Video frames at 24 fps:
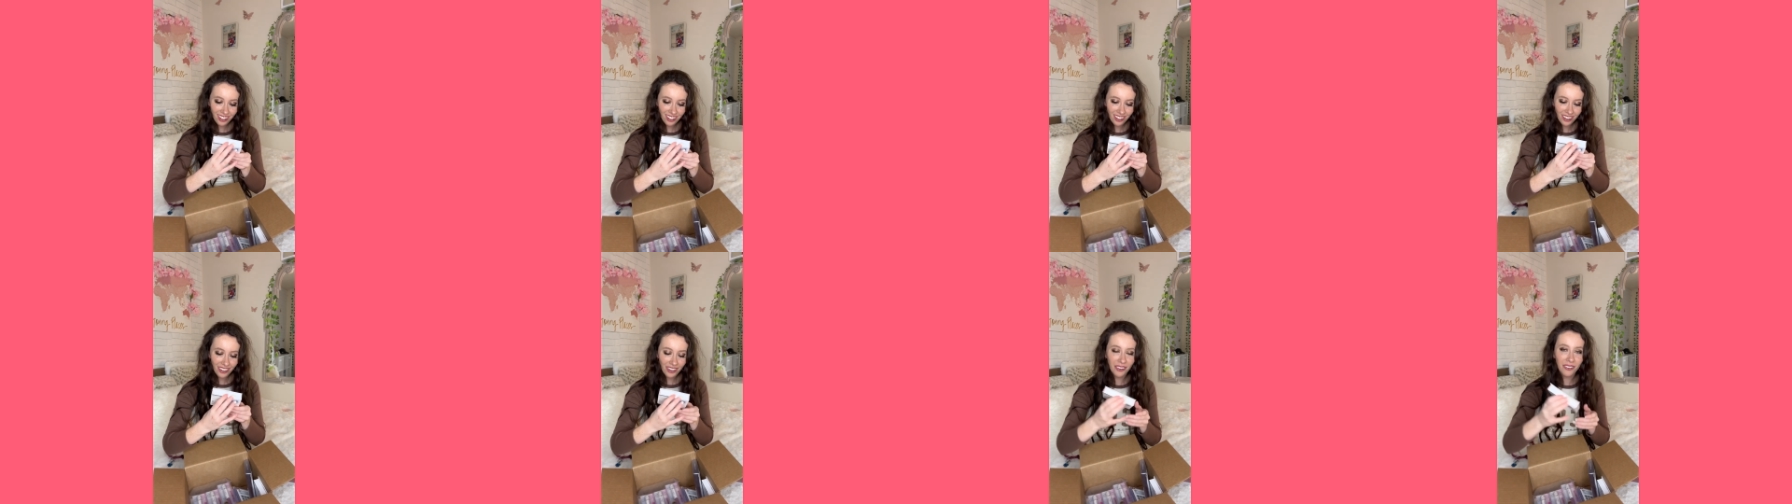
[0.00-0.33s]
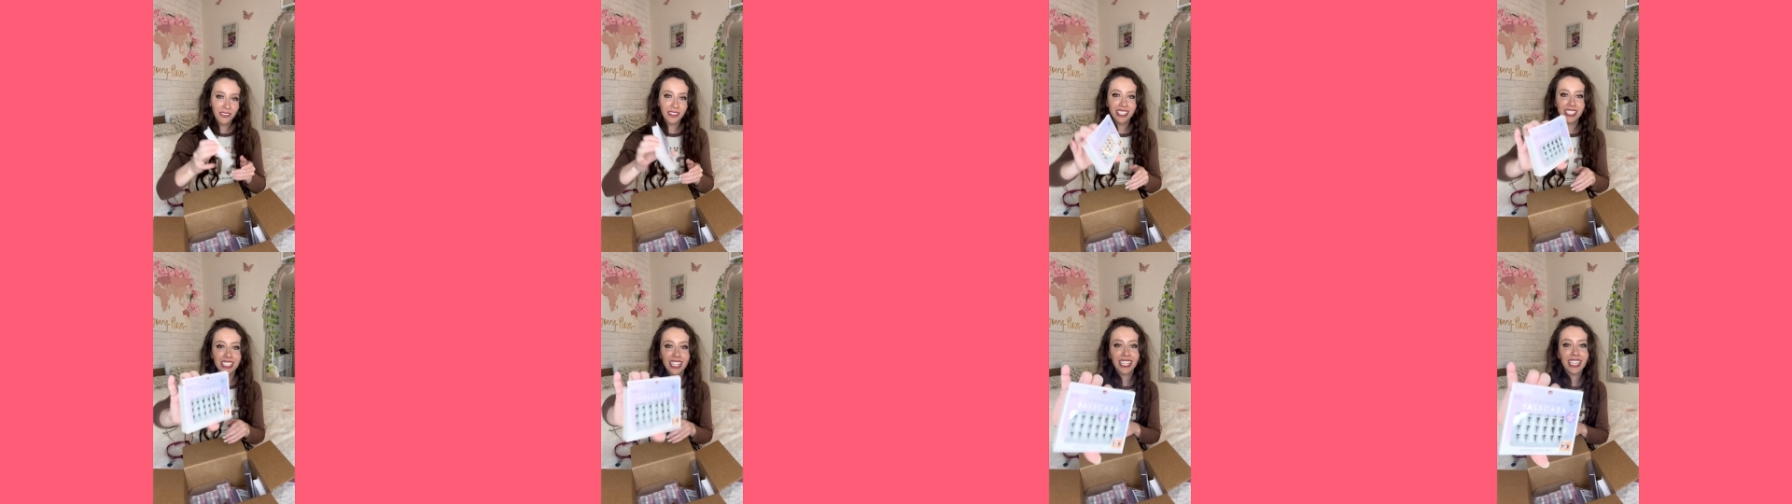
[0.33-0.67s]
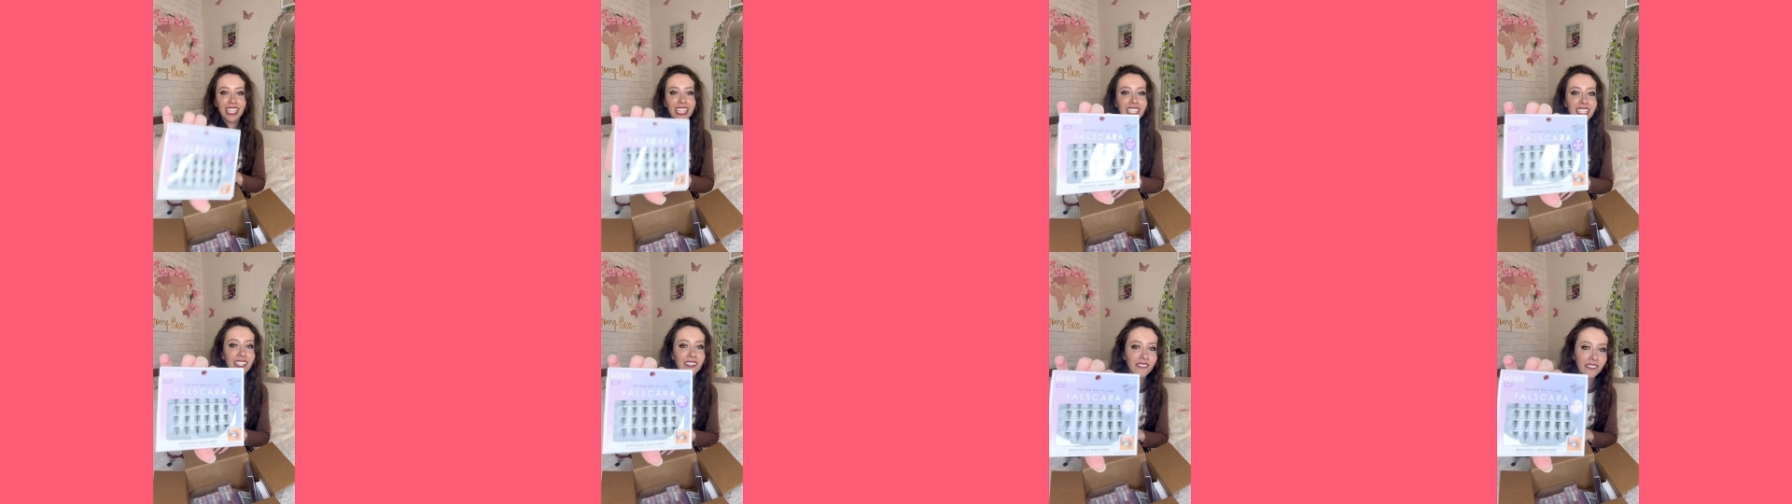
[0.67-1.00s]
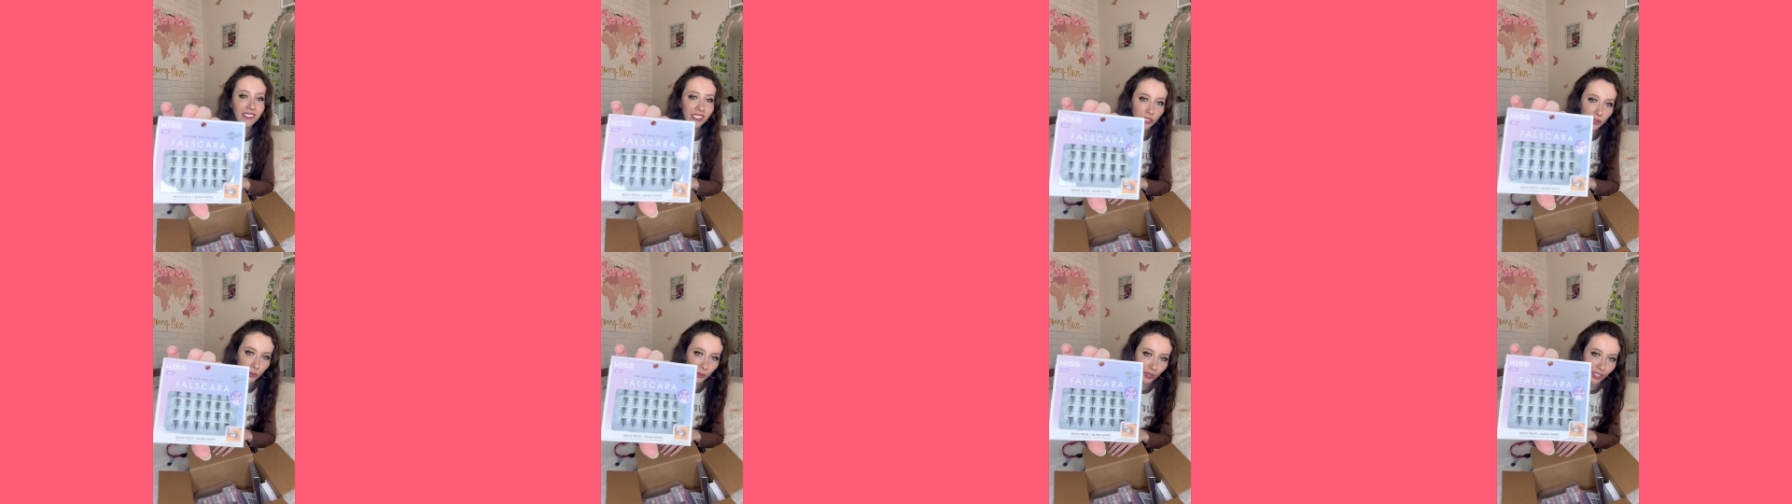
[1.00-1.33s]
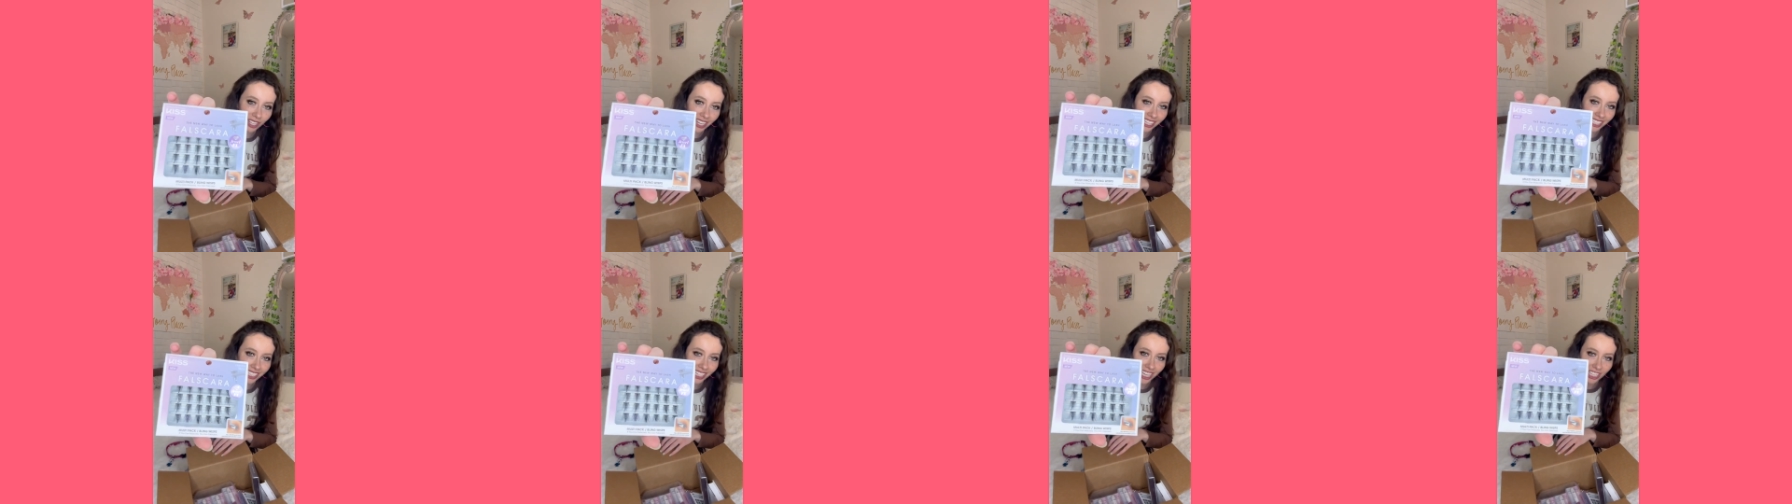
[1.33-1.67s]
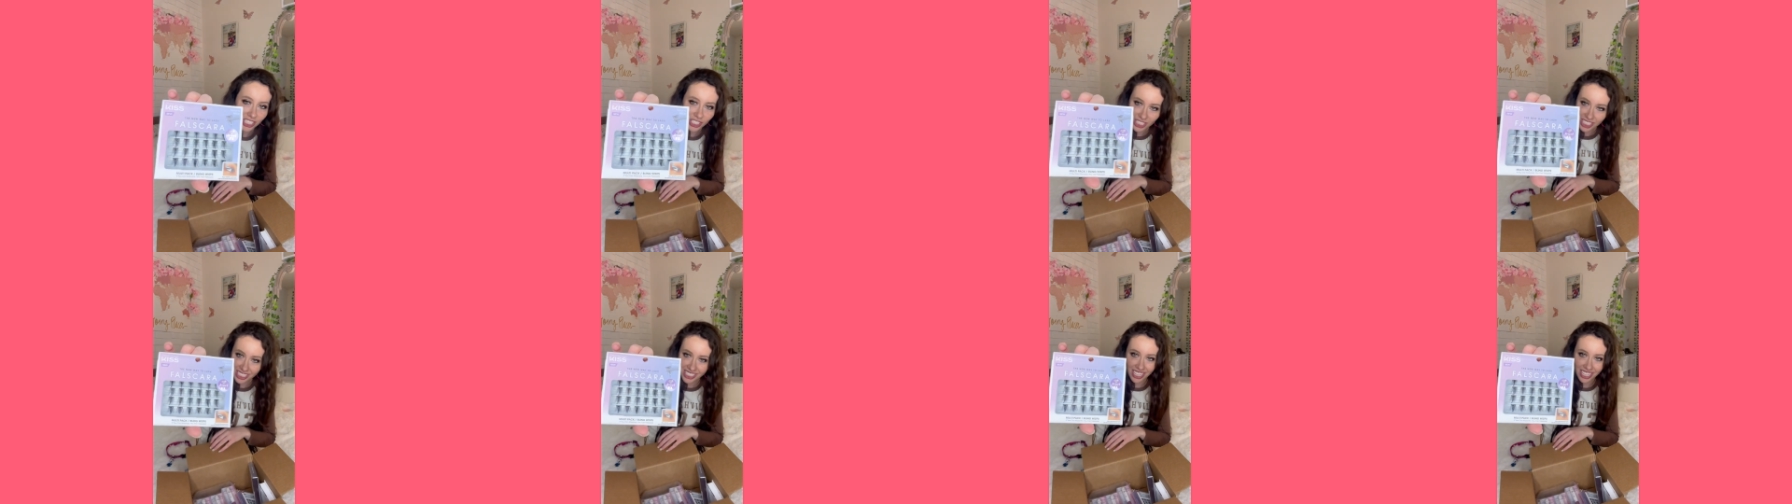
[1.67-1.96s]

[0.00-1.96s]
Oh, it's like individual eyelashes.